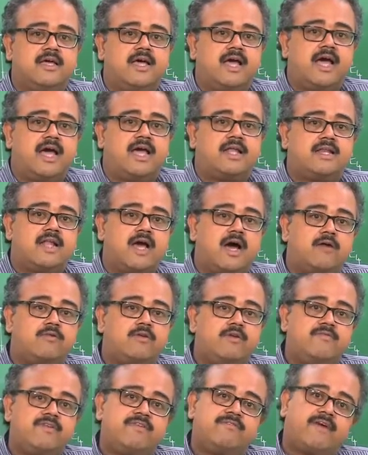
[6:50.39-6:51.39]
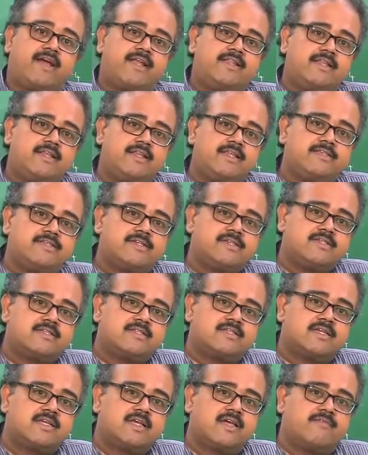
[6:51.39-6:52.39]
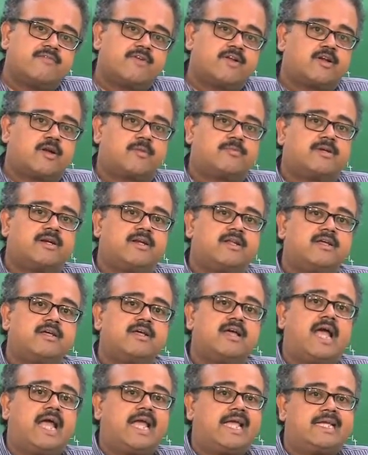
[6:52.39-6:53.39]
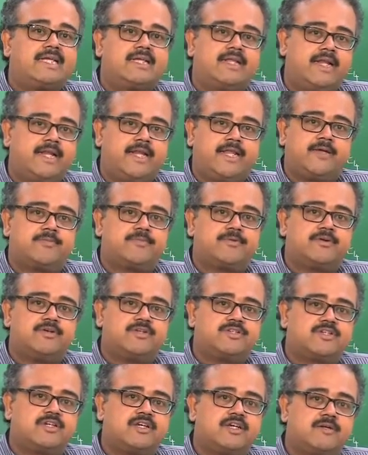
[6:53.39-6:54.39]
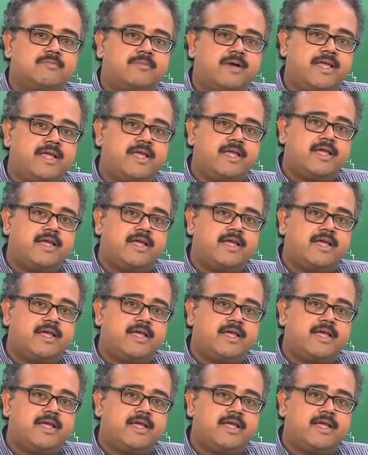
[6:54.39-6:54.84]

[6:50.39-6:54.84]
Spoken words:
And how did we find the regions? We adopted a greedy approach by